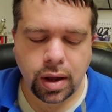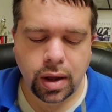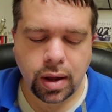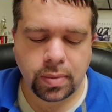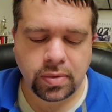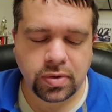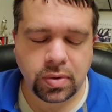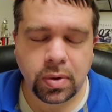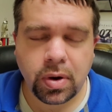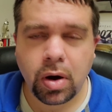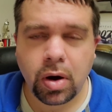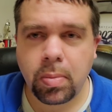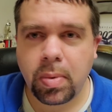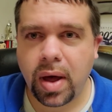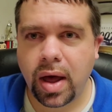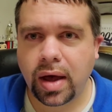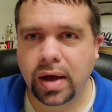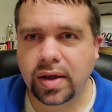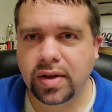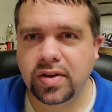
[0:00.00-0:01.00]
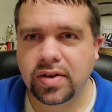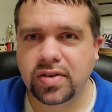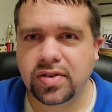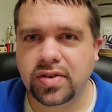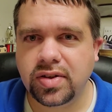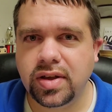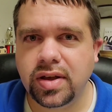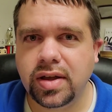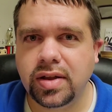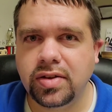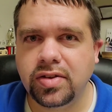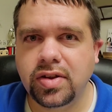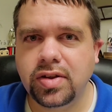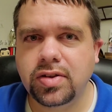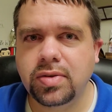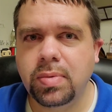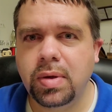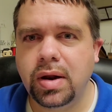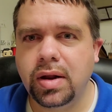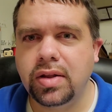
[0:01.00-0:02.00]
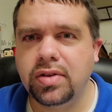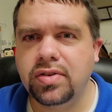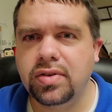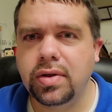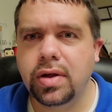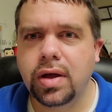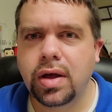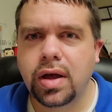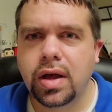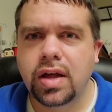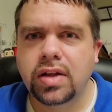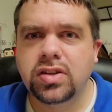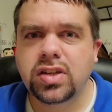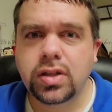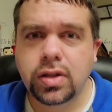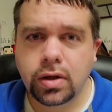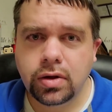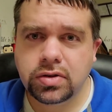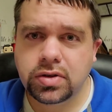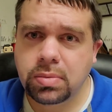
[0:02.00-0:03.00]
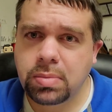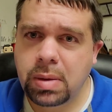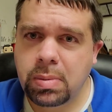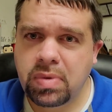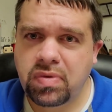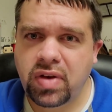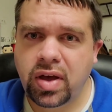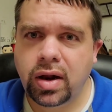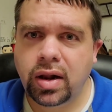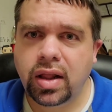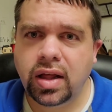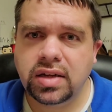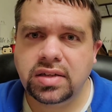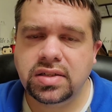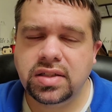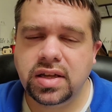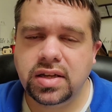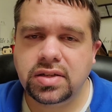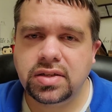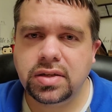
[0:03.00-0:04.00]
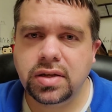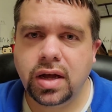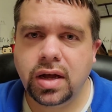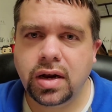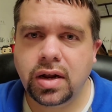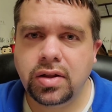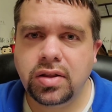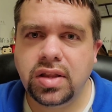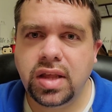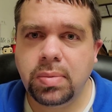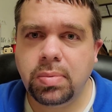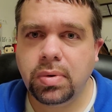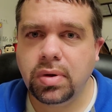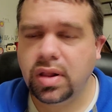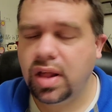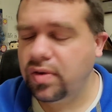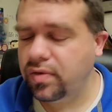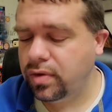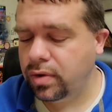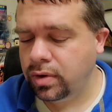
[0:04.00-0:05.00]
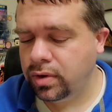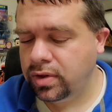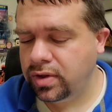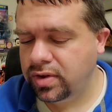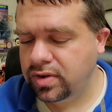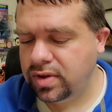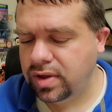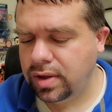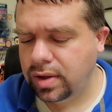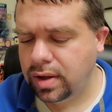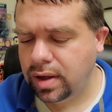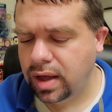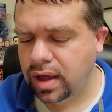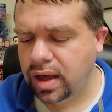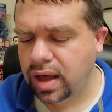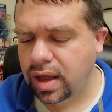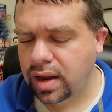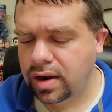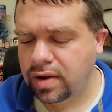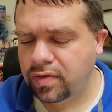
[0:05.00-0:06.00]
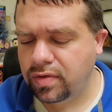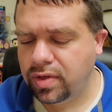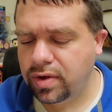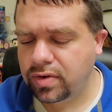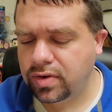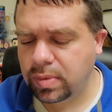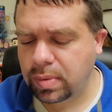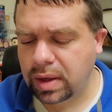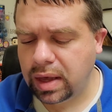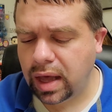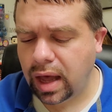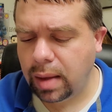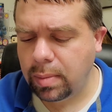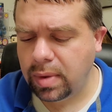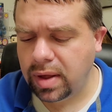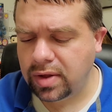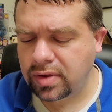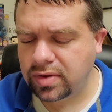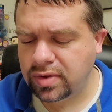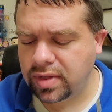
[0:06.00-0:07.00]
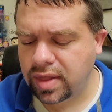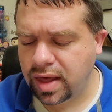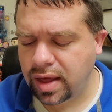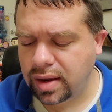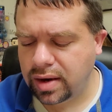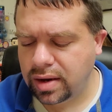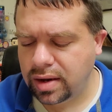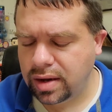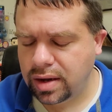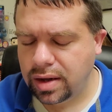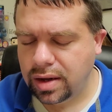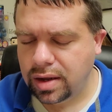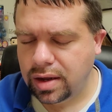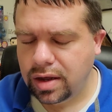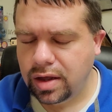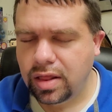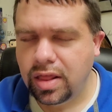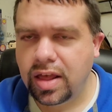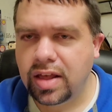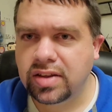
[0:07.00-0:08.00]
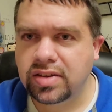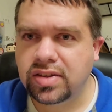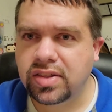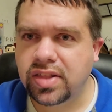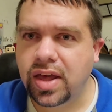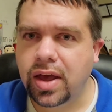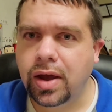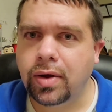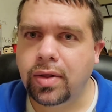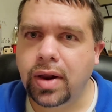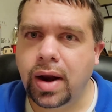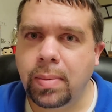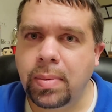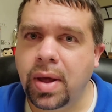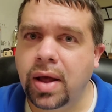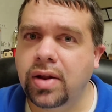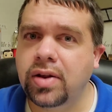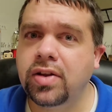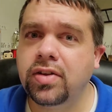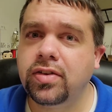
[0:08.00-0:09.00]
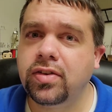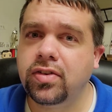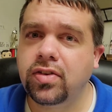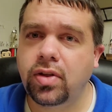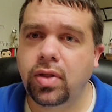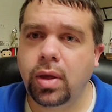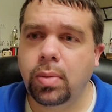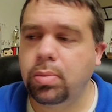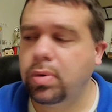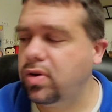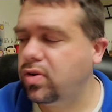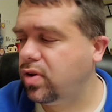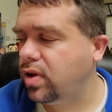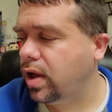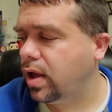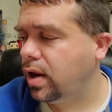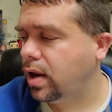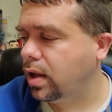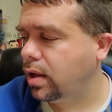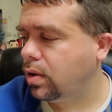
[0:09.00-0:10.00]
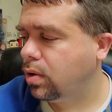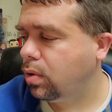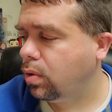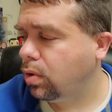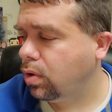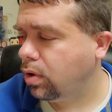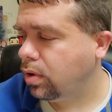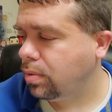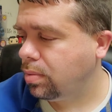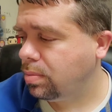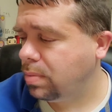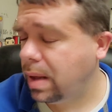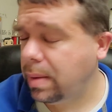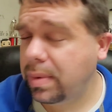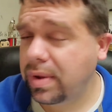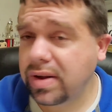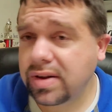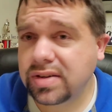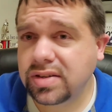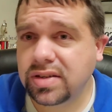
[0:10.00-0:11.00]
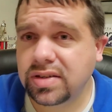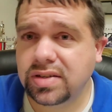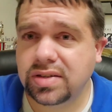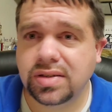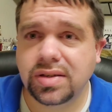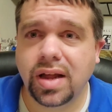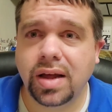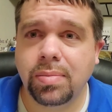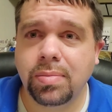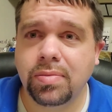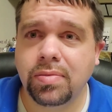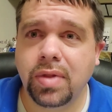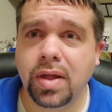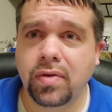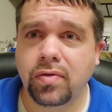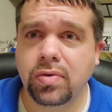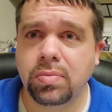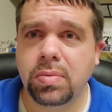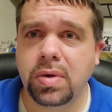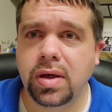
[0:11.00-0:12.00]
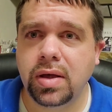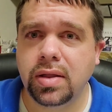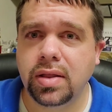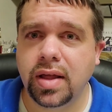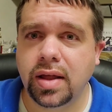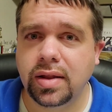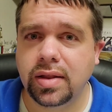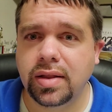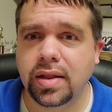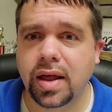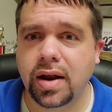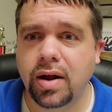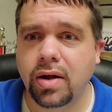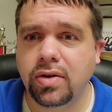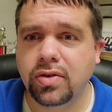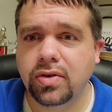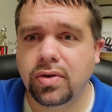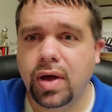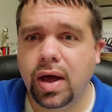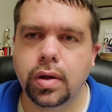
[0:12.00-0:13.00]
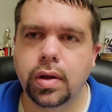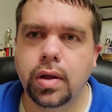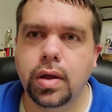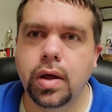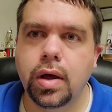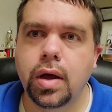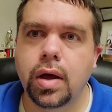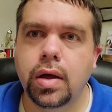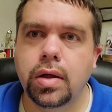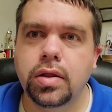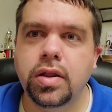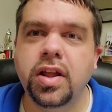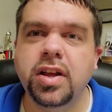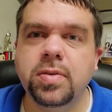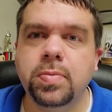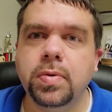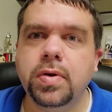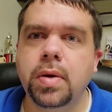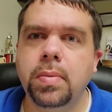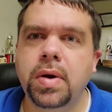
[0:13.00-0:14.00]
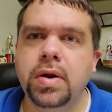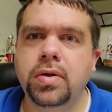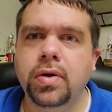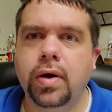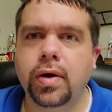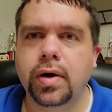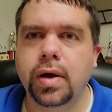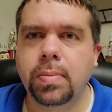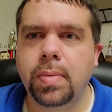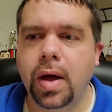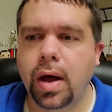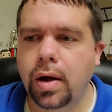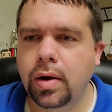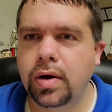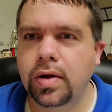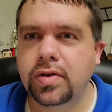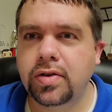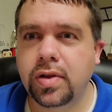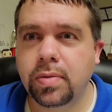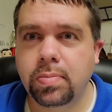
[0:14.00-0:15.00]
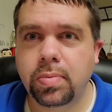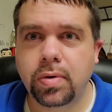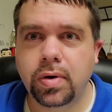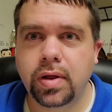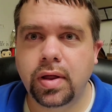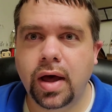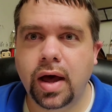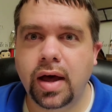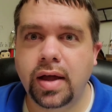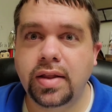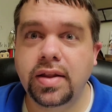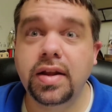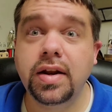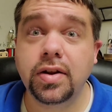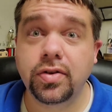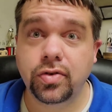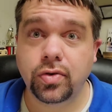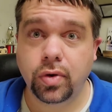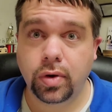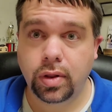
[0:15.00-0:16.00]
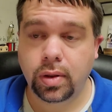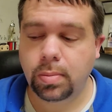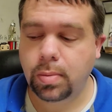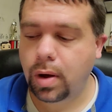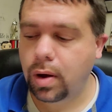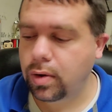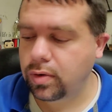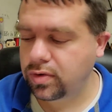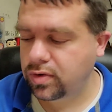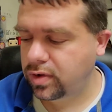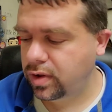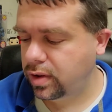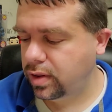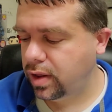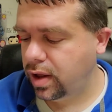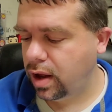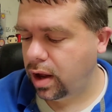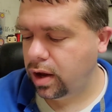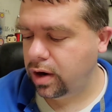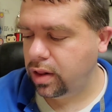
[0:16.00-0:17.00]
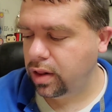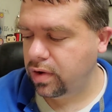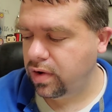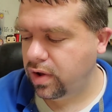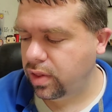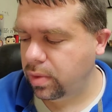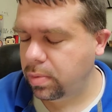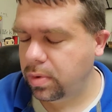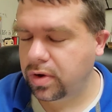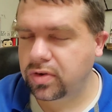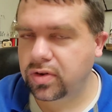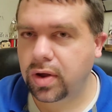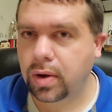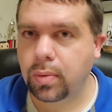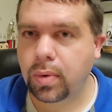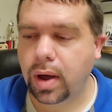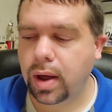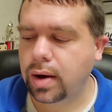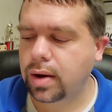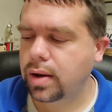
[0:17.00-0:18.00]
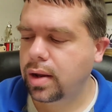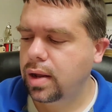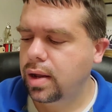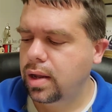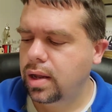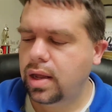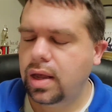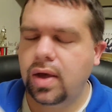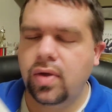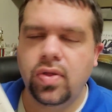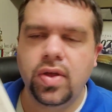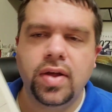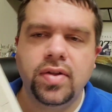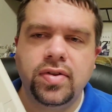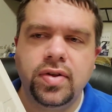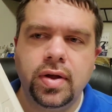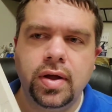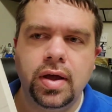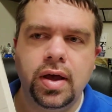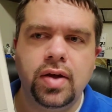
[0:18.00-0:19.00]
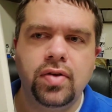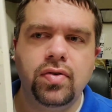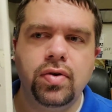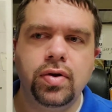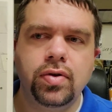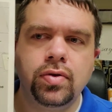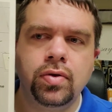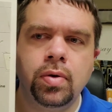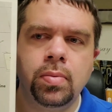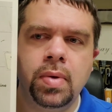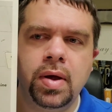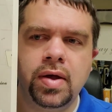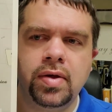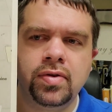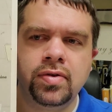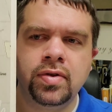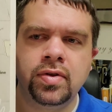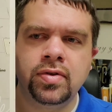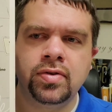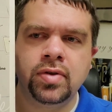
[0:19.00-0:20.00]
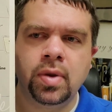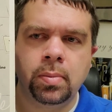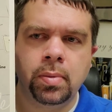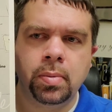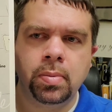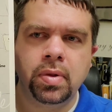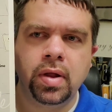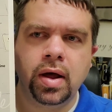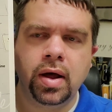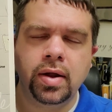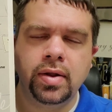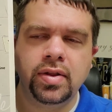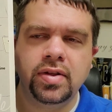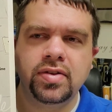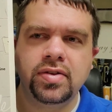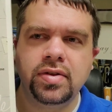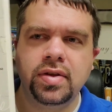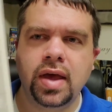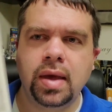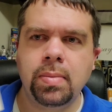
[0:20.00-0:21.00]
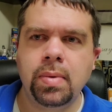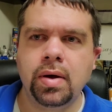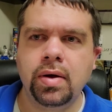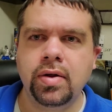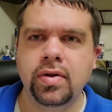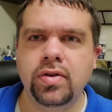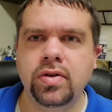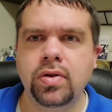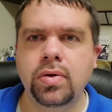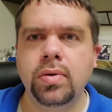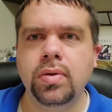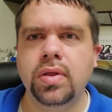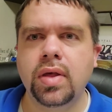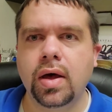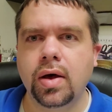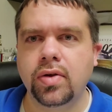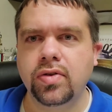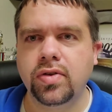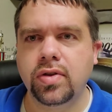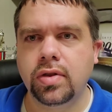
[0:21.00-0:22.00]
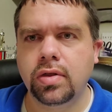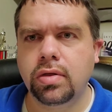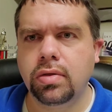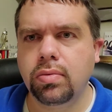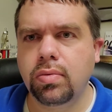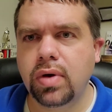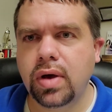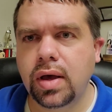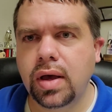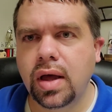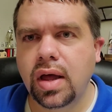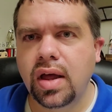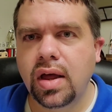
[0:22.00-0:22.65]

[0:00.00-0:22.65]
So I'll go back and just see those that maybe have analyzed this on a deeper level, to see again if there's something I missed that is there that I'm not necessarily appreciating, or maybe it's just not for me. That also happened. The next book I want to talk about is the book I did enjoy the most out of all the books I read, and that's Adrian Tomine's Summer Blonde. This came out in 2003.